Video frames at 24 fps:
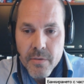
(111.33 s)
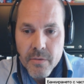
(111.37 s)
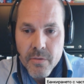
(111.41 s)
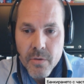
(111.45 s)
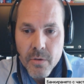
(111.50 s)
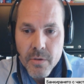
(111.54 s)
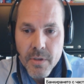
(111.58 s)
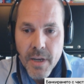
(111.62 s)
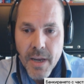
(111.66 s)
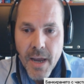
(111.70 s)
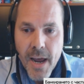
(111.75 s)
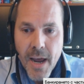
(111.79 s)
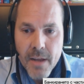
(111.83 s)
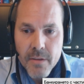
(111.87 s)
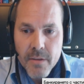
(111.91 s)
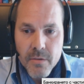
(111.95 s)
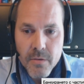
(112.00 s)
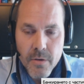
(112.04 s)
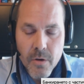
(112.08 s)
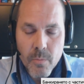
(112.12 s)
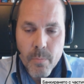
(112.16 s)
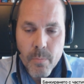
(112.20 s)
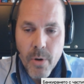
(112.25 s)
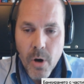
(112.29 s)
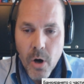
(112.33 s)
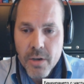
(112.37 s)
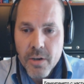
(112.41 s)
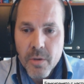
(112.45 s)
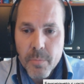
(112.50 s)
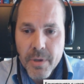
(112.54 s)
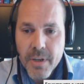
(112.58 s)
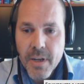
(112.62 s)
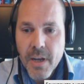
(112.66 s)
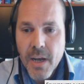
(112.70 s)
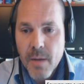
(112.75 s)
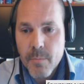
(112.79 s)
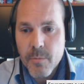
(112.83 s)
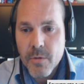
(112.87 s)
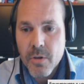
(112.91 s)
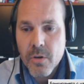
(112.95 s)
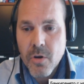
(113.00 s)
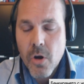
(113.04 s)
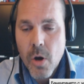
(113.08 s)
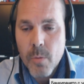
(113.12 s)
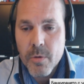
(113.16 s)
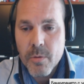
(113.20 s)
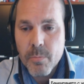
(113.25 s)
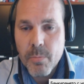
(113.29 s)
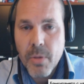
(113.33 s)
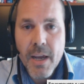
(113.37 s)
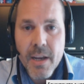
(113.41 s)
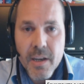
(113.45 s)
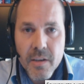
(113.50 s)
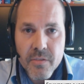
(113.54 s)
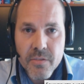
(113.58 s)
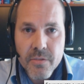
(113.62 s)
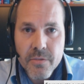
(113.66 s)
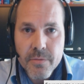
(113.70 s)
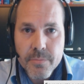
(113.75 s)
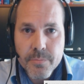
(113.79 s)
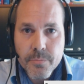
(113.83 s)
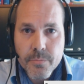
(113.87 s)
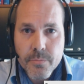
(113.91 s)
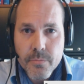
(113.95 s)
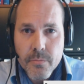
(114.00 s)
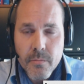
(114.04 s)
So they had, barter became the commonplace.